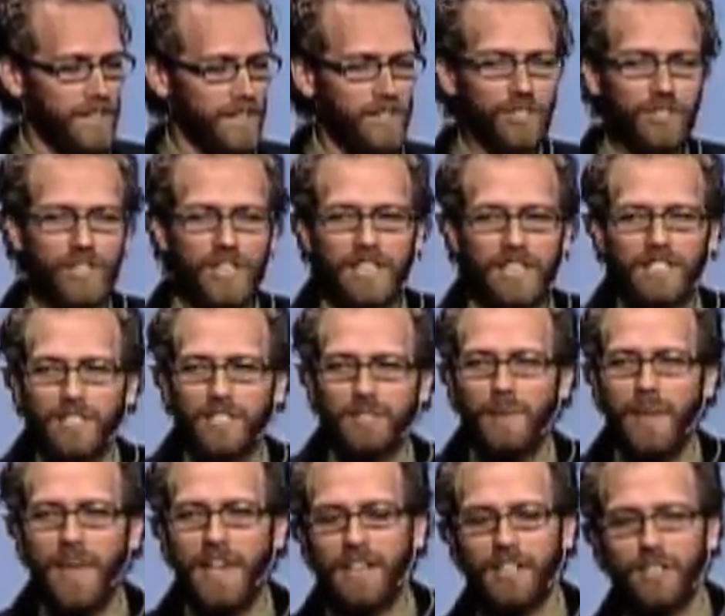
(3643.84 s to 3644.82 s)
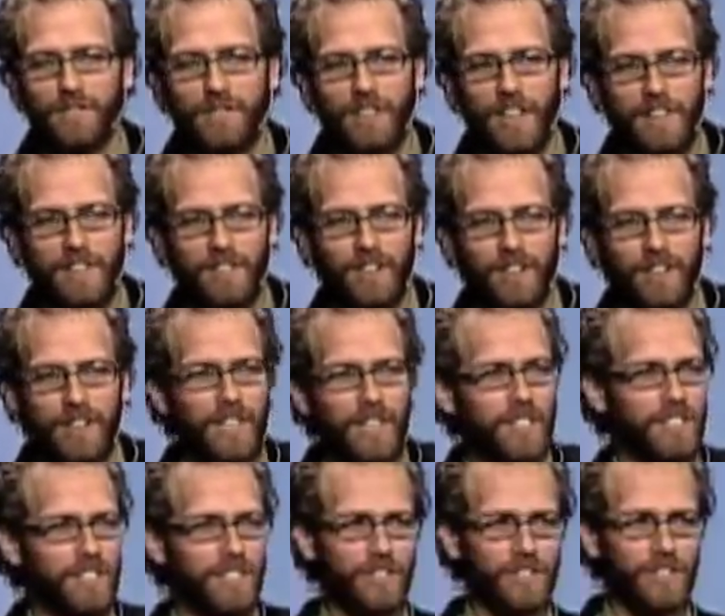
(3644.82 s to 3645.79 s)
It just has a Spanish flavor,
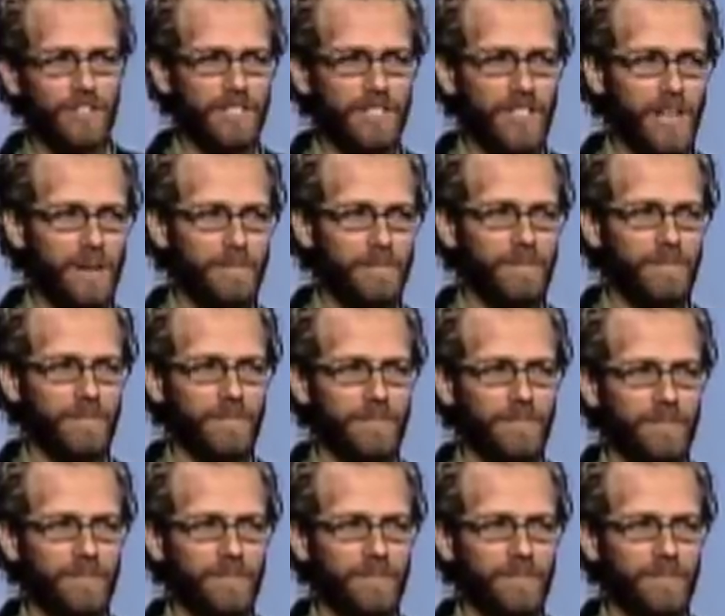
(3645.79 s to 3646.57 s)
still the same